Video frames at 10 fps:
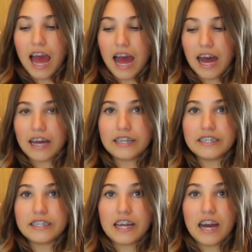
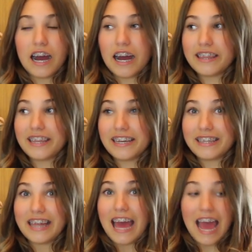and I
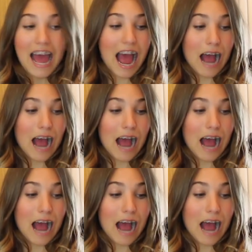think they're